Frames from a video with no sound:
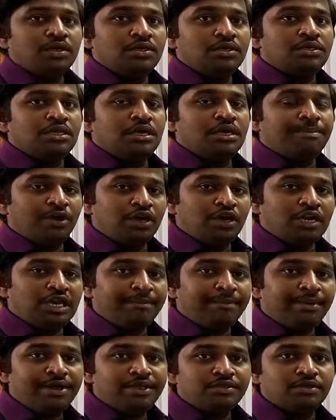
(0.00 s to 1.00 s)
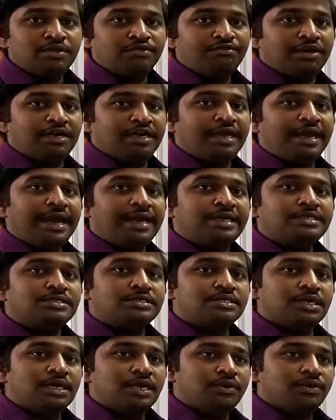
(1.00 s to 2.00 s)
the boiling points of aldehydes
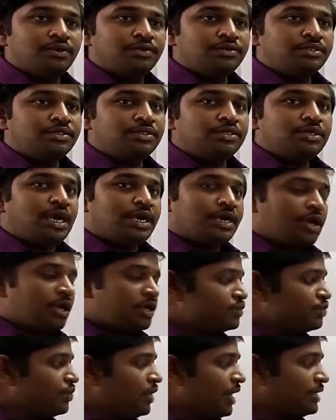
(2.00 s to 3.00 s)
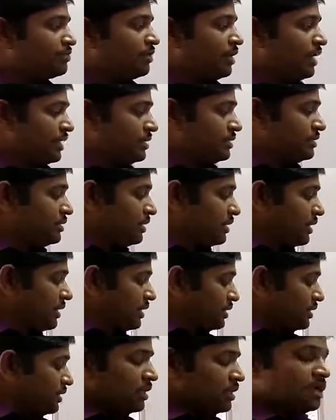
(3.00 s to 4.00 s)
and ketones, and also as well as
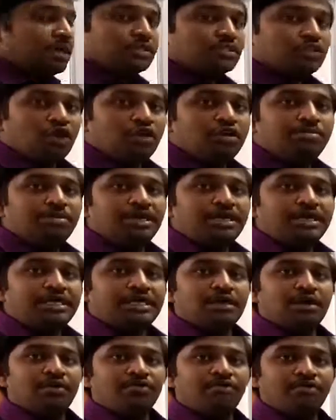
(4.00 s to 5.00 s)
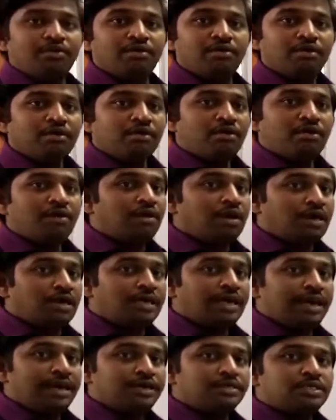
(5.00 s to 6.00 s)
the solubility of
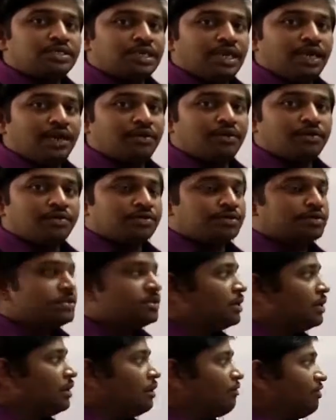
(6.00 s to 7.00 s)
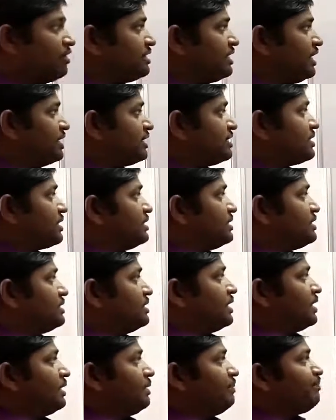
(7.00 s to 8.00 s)
aldehydes and ketones. First let us
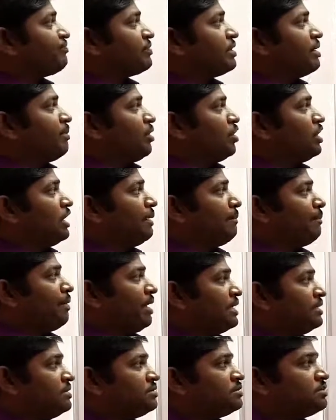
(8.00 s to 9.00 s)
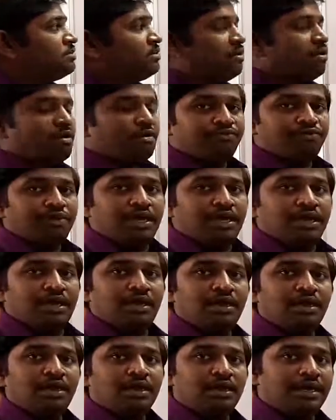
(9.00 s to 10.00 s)
consider the boiling points of the
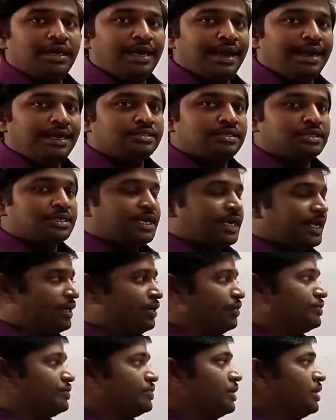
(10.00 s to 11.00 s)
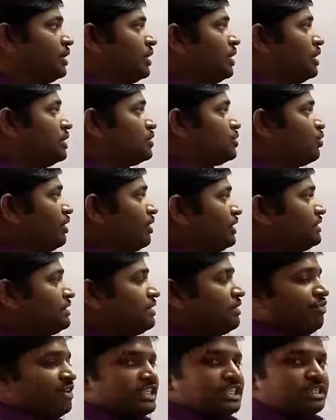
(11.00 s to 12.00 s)
aldehydes and ketones. So what is the
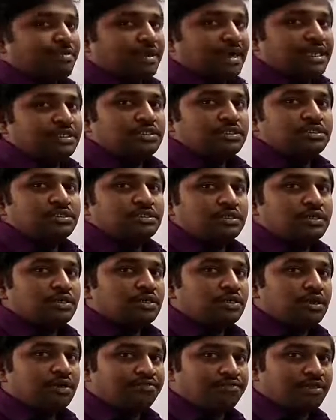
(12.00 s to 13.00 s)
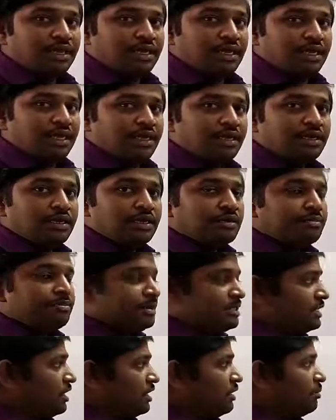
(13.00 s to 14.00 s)
first point of the
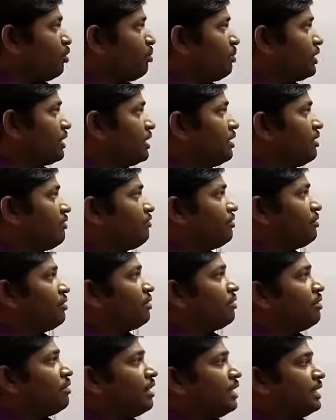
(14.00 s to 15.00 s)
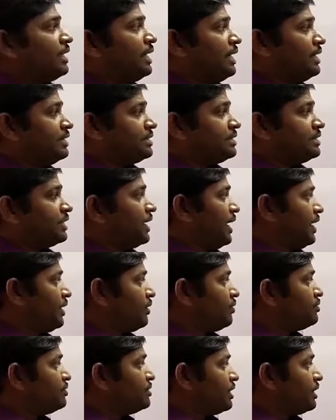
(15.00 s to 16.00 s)
physical property of aldehydes and
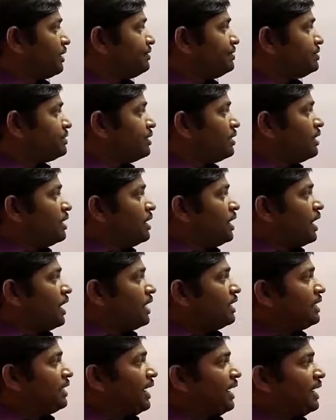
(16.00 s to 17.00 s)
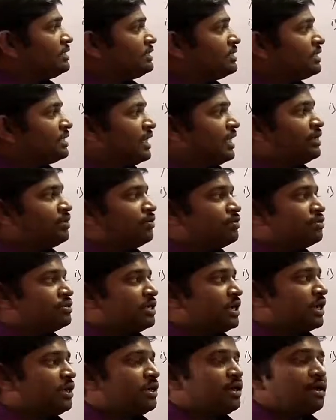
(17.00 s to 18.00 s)
ketones is aldehydes and ketones
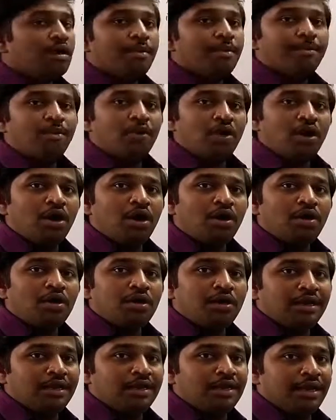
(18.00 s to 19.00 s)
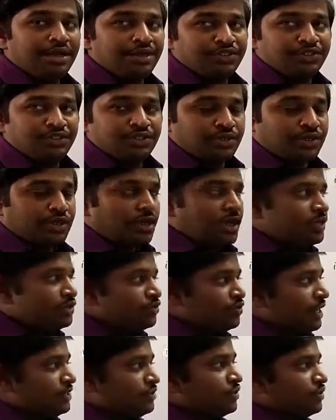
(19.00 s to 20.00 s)
are polar in nature. So
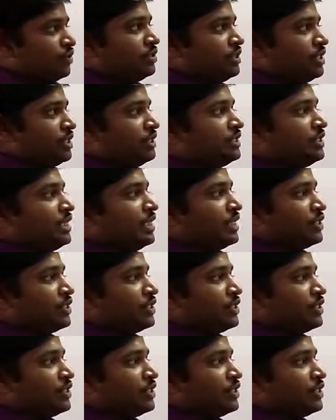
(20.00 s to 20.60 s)
as you know that, dear